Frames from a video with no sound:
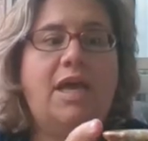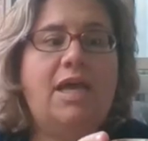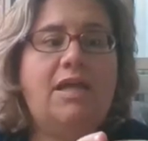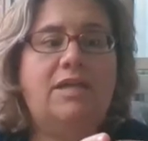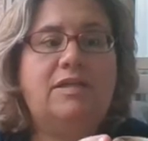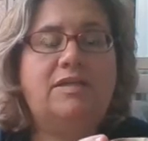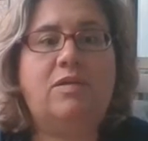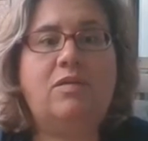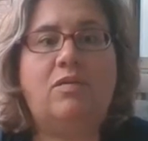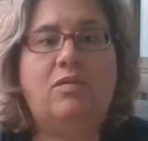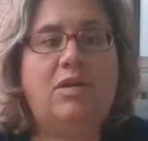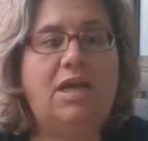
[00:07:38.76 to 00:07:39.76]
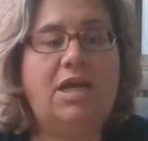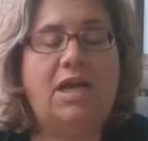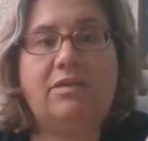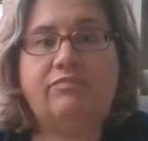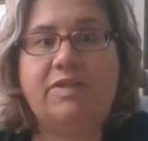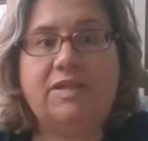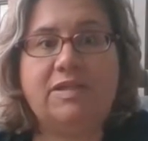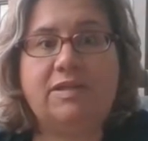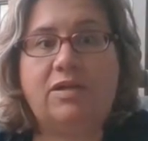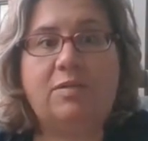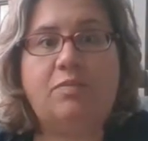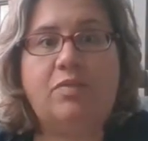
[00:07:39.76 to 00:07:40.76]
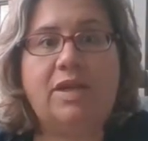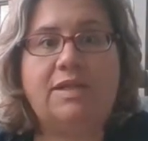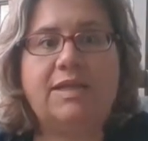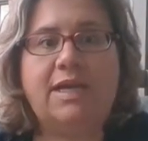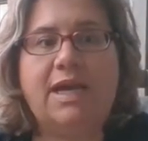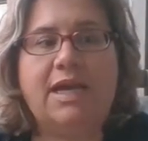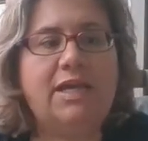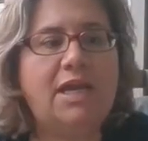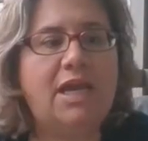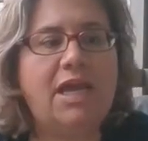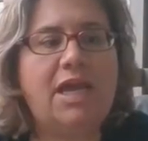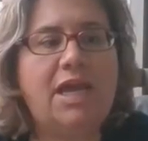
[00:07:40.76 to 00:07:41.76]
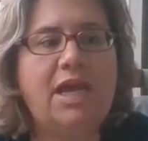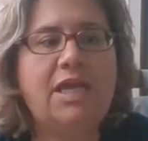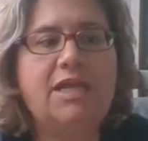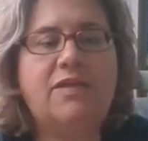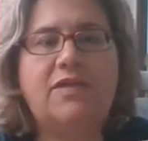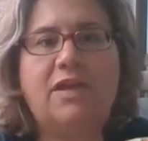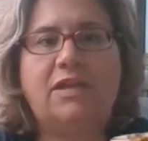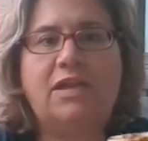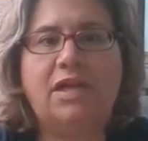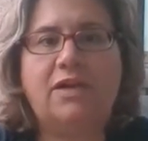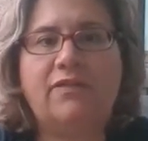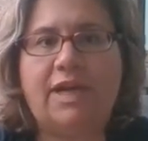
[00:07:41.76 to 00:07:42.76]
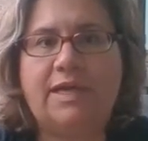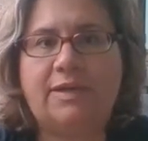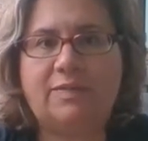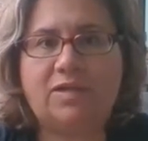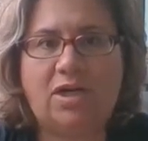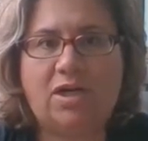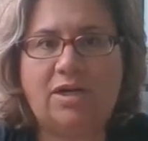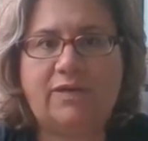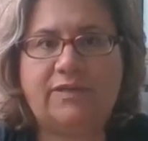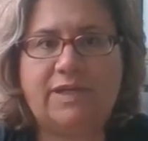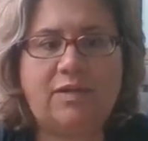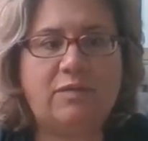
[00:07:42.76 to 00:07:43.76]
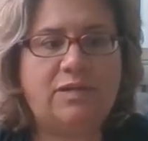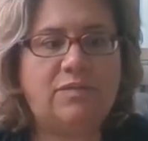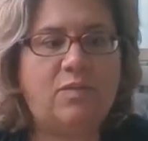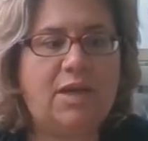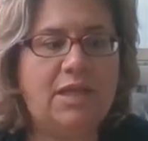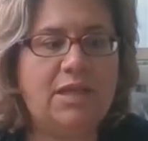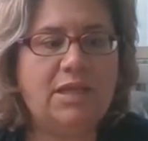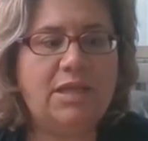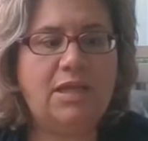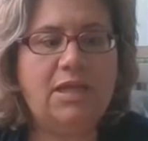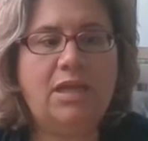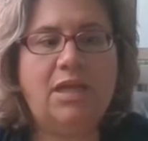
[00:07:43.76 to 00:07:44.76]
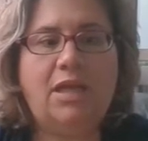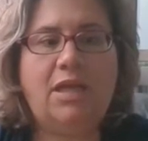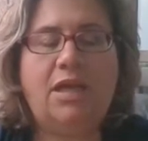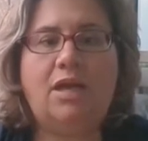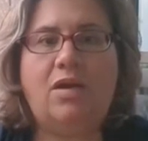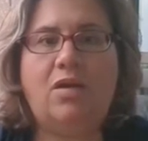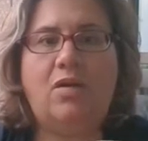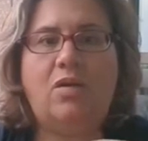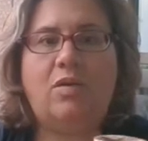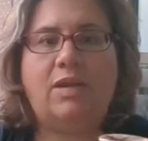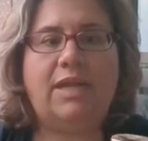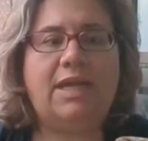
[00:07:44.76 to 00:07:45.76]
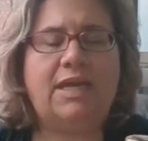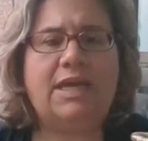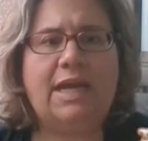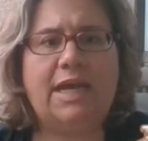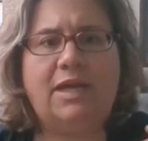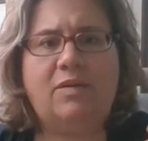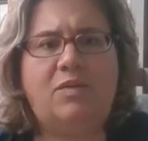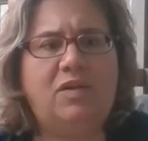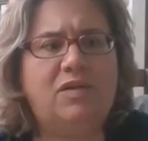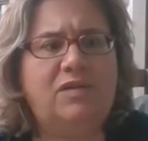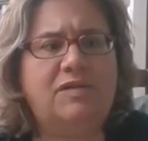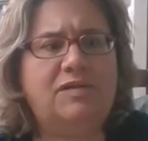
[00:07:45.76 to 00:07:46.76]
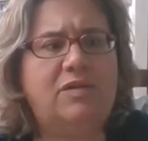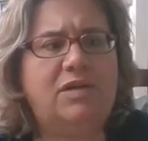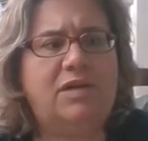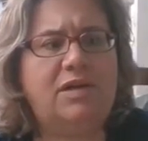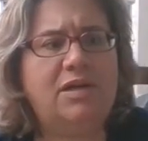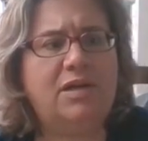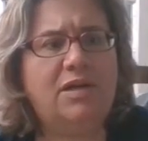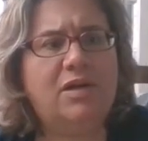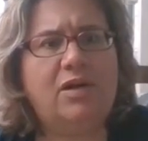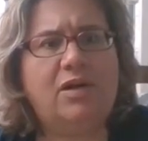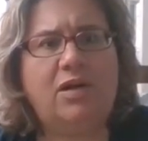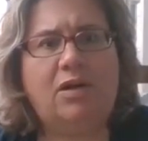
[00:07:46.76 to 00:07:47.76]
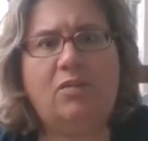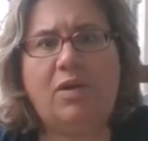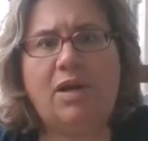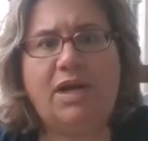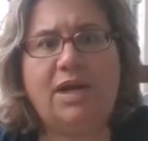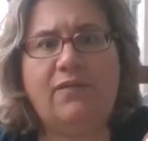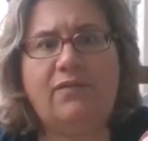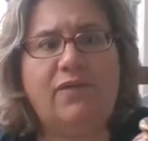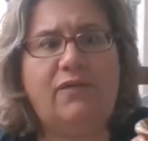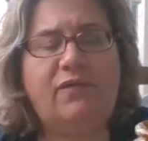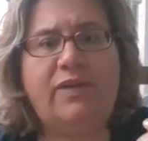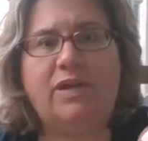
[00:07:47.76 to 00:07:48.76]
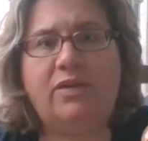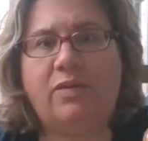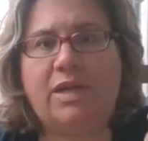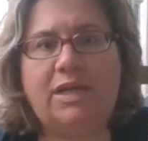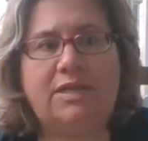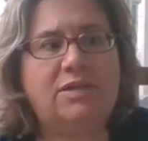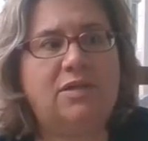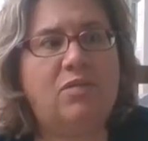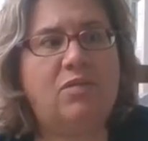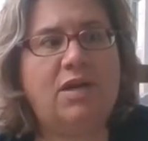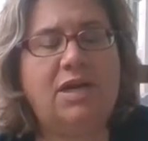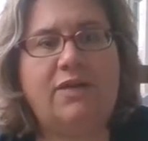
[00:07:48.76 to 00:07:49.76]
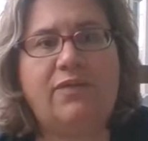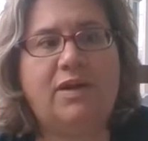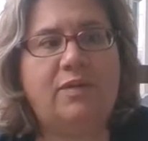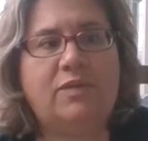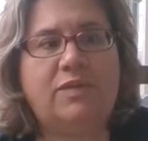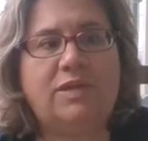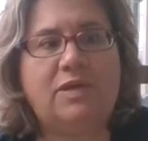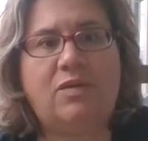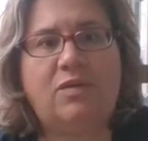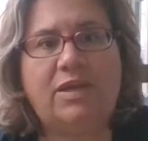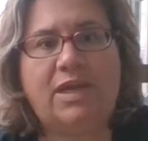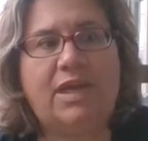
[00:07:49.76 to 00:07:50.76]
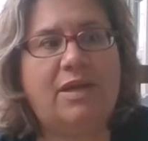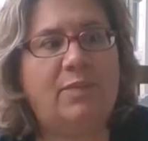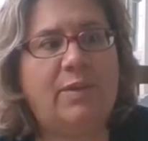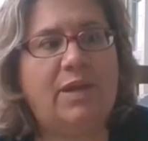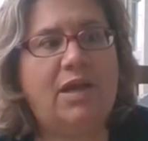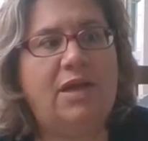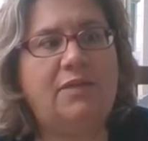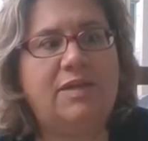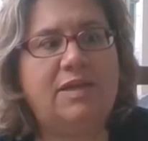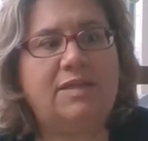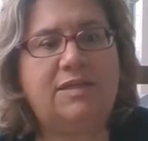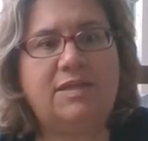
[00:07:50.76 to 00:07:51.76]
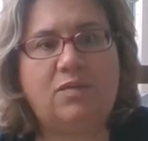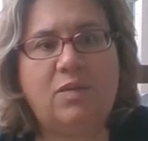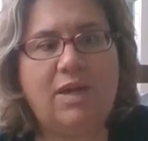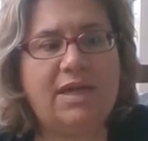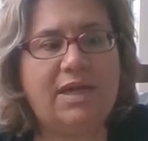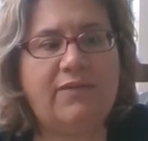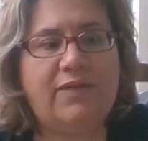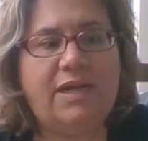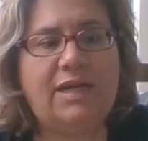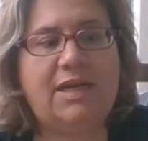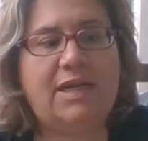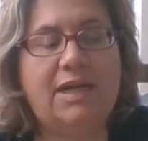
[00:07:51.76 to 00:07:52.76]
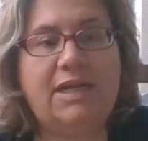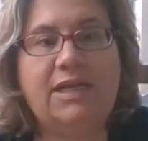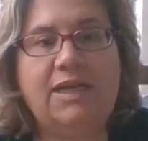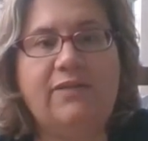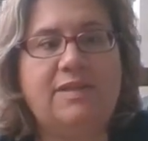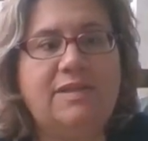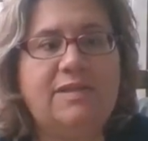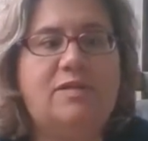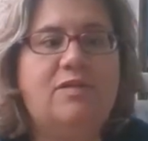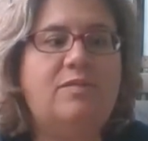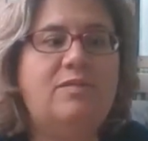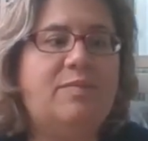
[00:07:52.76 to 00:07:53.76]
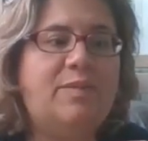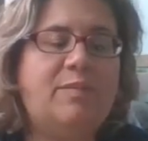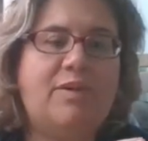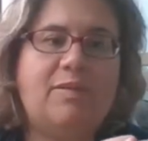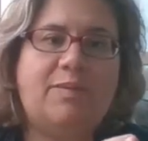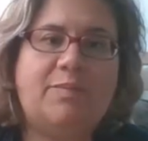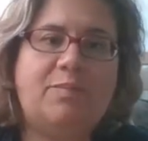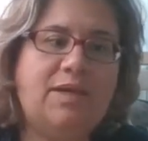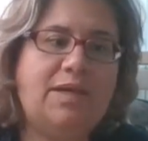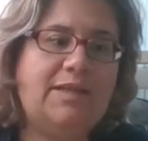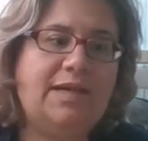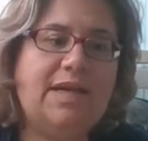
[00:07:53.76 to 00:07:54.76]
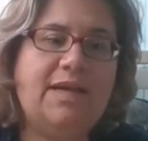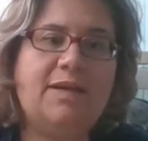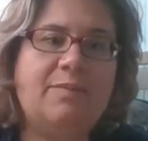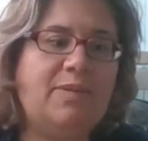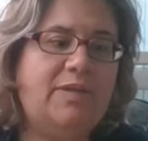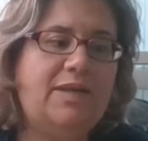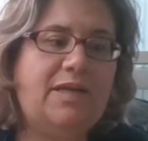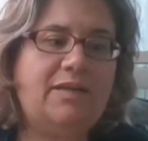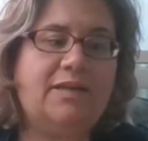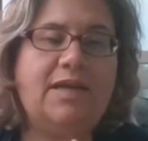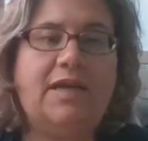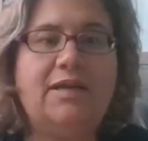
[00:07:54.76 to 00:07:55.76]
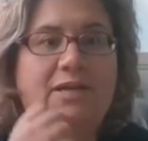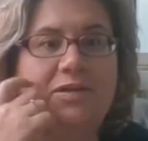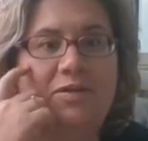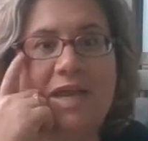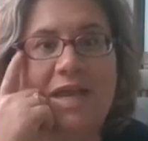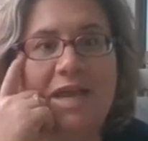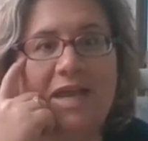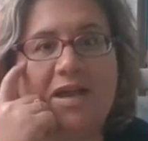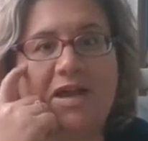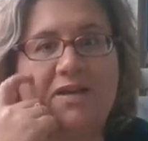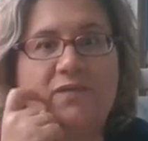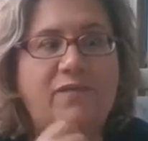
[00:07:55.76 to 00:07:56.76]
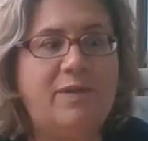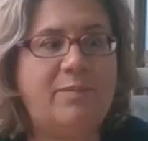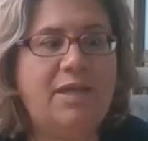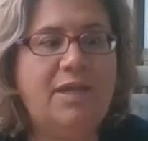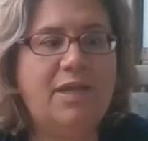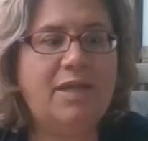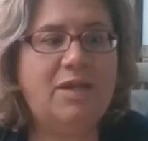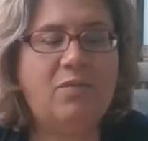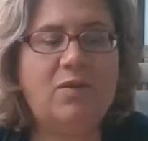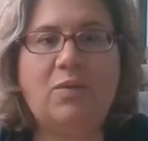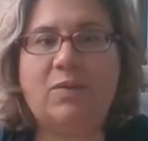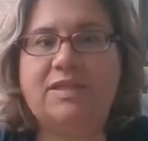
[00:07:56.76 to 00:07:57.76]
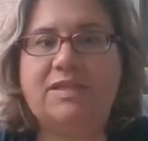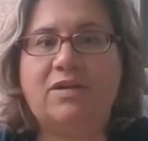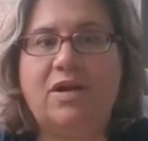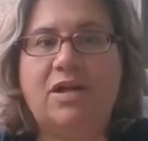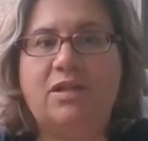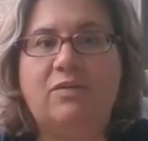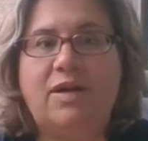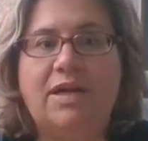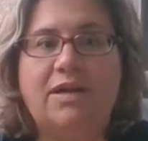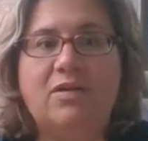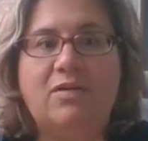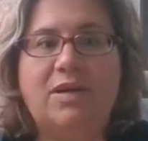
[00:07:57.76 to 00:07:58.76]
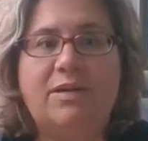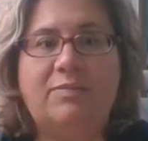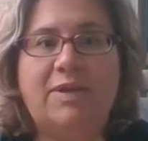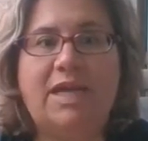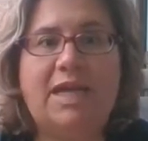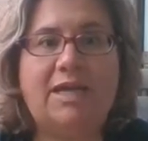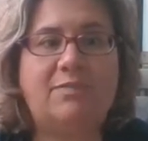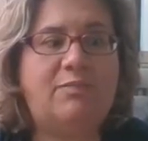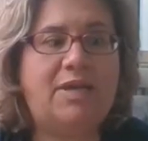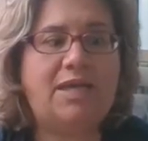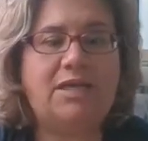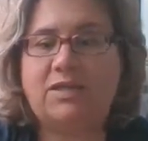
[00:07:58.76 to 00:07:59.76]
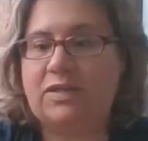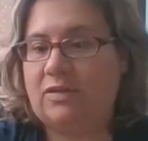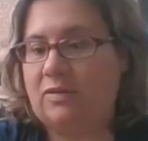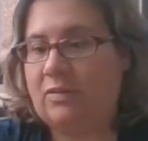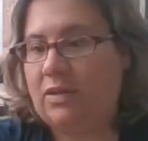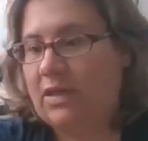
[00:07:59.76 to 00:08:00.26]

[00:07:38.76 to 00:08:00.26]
And so this is a good price. They had any a lot of items carved out as well. Oh, like an animals or whatever, figurines or whatever. So yeah, we got this. It's quite heavy and I love it. So I'll be putting that up and then I'll look at it and I'll know, hey, I got it from when I went to Colorado at Manitou